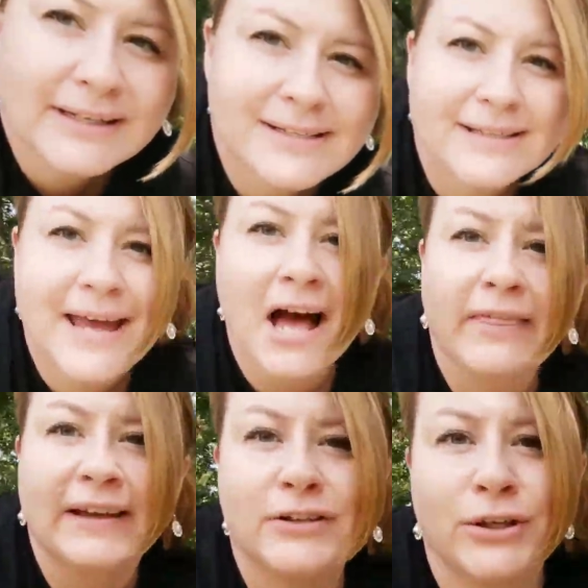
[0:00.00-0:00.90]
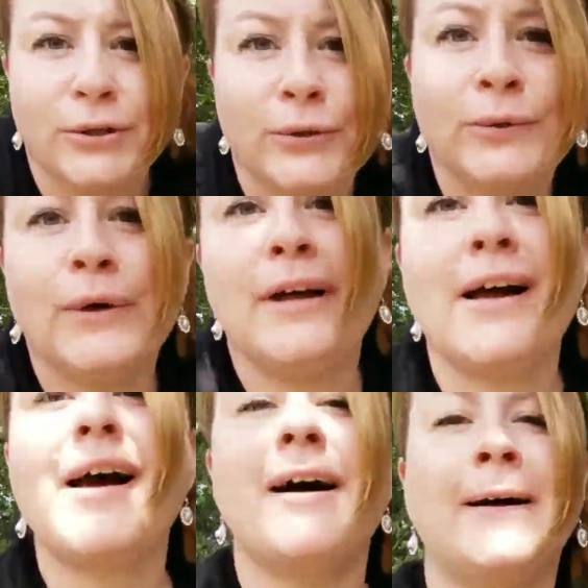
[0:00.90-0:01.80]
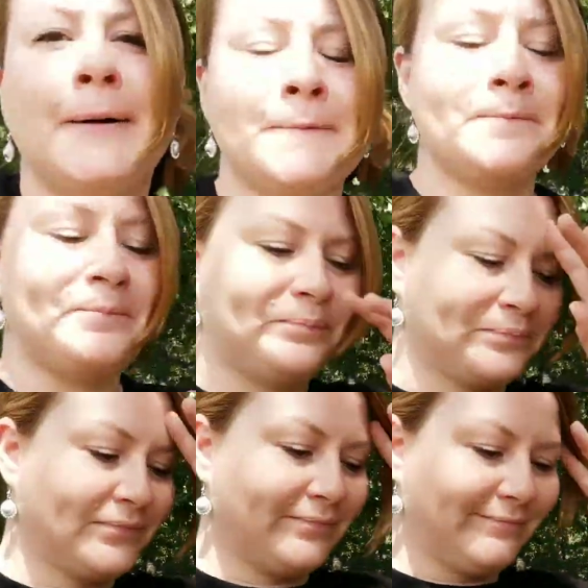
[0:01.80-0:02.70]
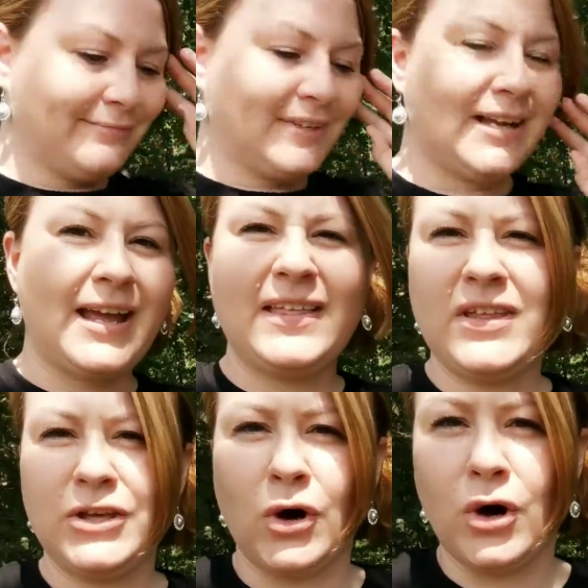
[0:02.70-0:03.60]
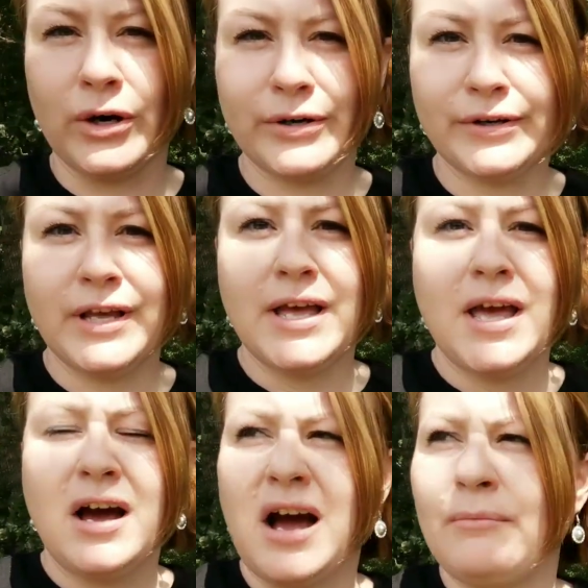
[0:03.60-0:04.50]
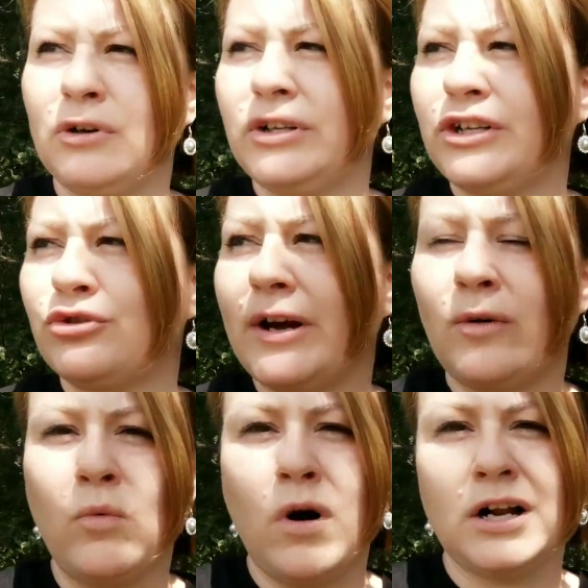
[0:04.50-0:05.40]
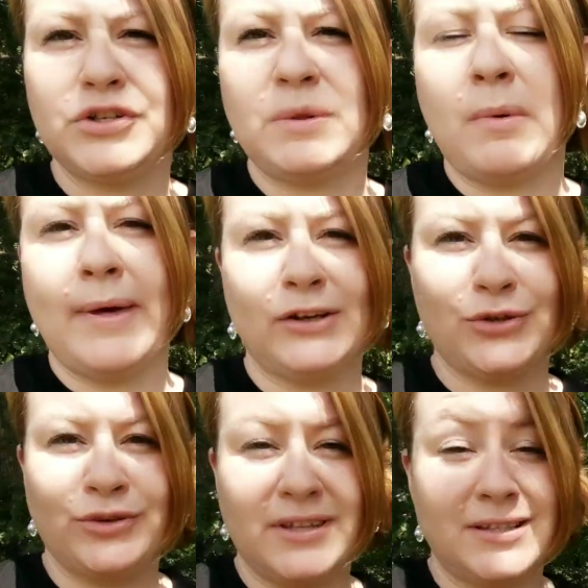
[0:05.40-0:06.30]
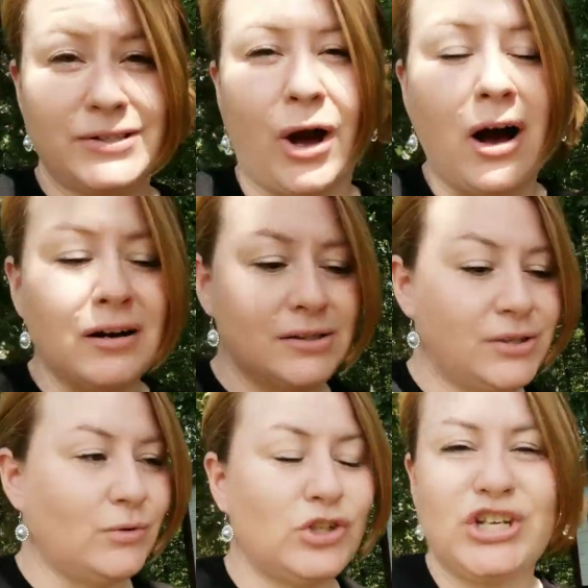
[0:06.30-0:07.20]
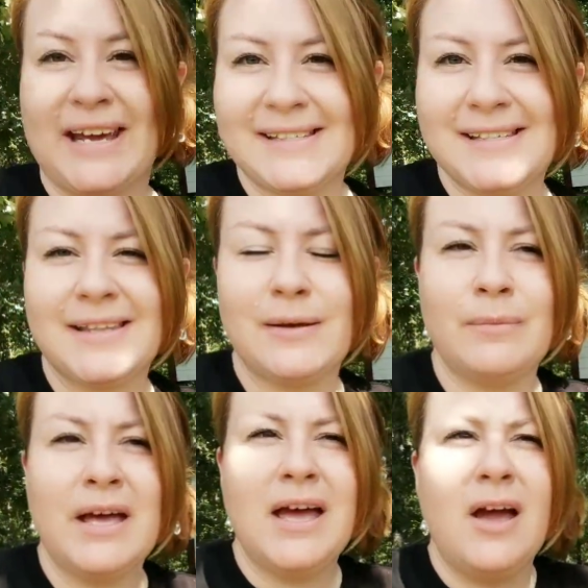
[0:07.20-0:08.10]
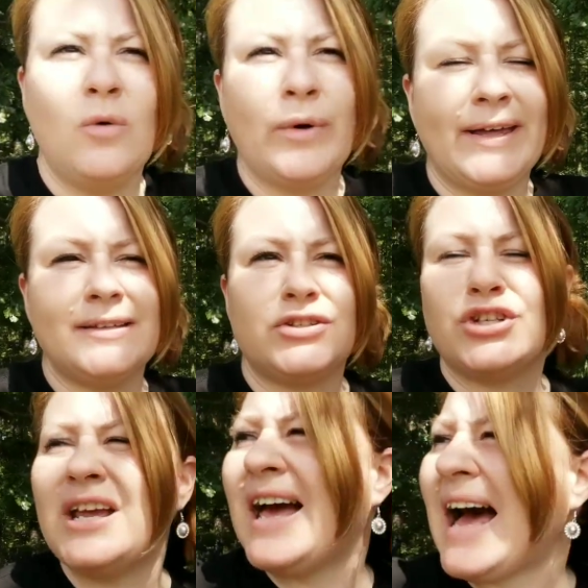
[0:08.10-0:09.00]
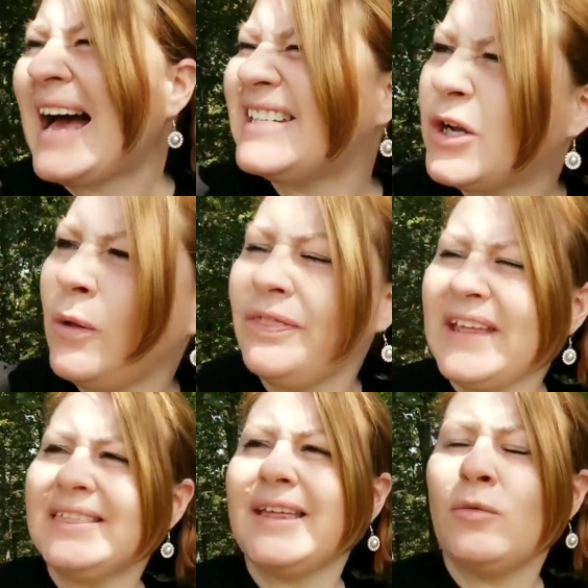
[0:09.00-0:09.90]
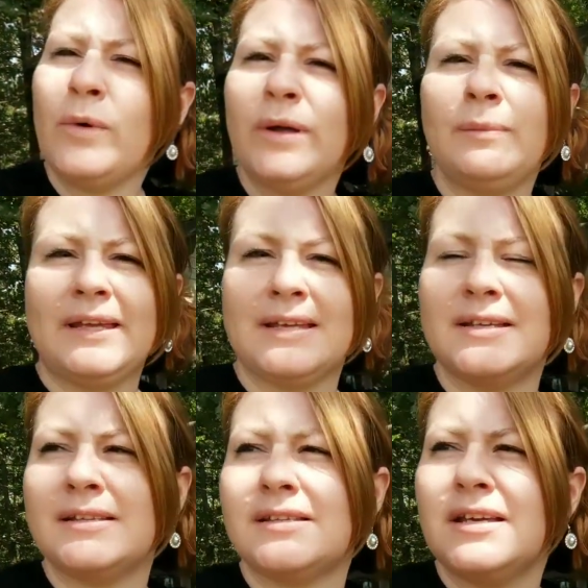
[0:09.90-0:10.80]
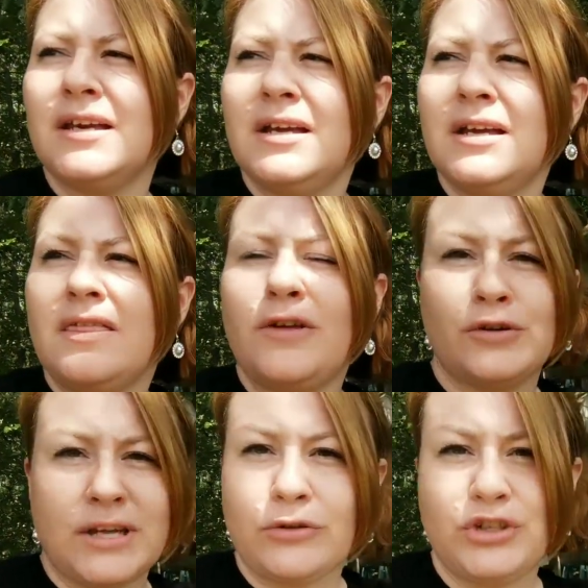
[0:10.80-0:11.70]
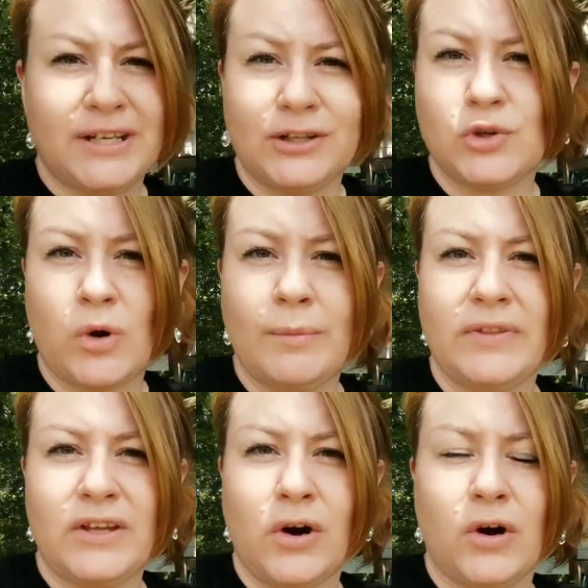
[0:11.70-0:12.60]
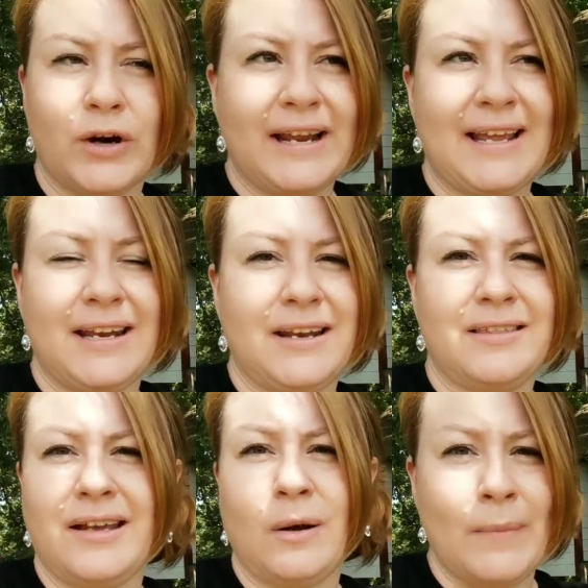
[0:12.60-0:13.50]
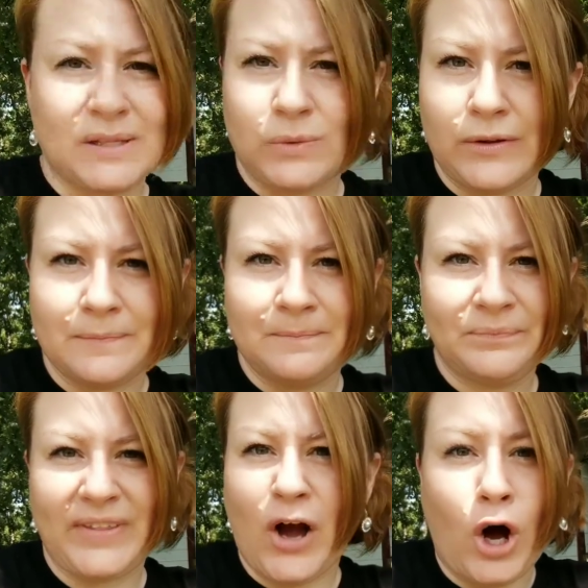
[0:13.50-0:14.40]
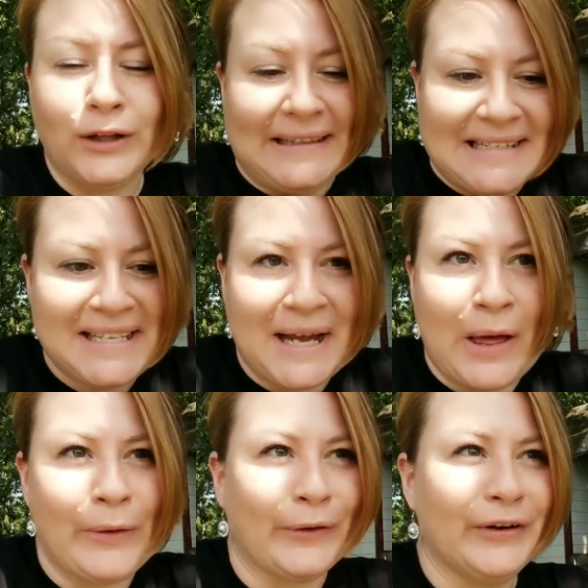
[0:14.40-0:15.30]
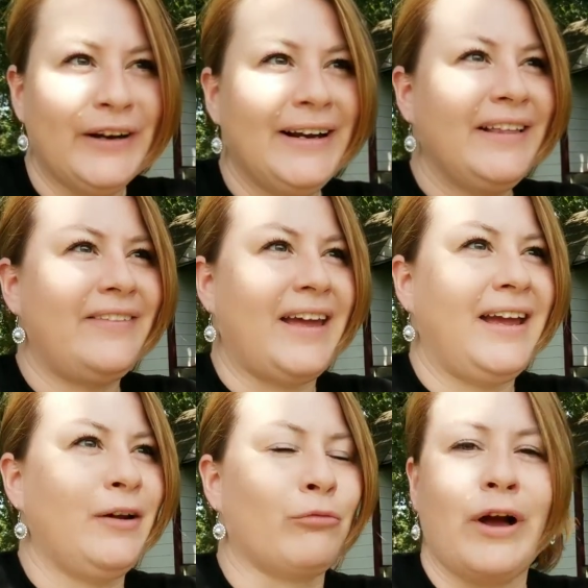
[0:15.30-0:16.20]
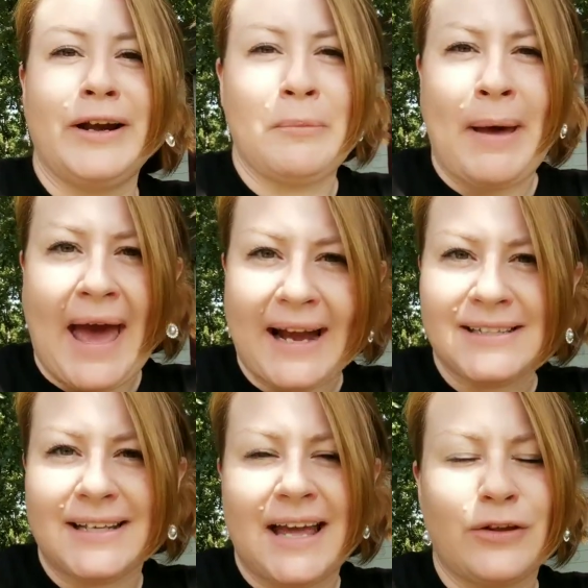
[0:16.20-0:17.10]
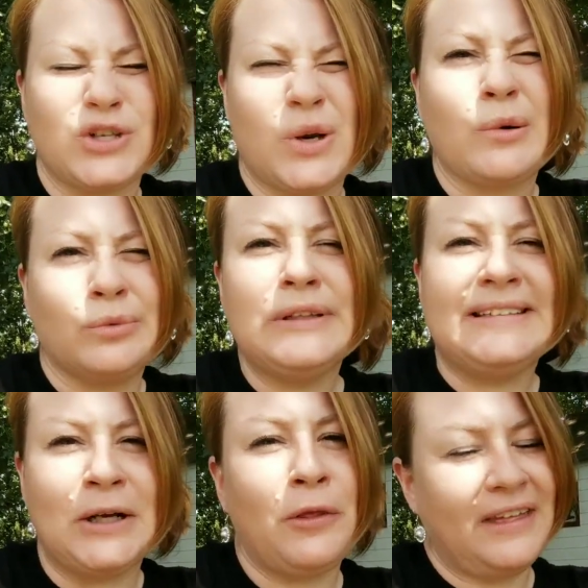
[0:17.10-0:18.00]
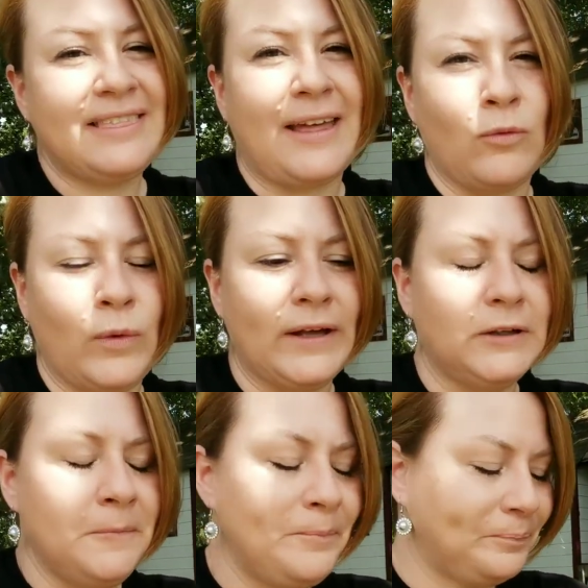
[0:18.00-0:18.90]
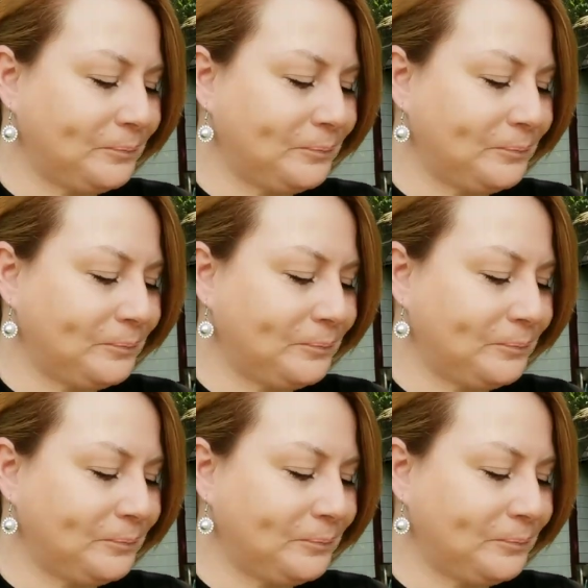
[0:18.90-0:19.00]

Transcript: going to see how they do um, in the yard. I'm going to try to watch them and make sure that the dogs don't chase them, which I don't think they will because there's other chickens roaming the yard and they don't mess with them. They all eat together. They run in a pack together. So I really don't think they will.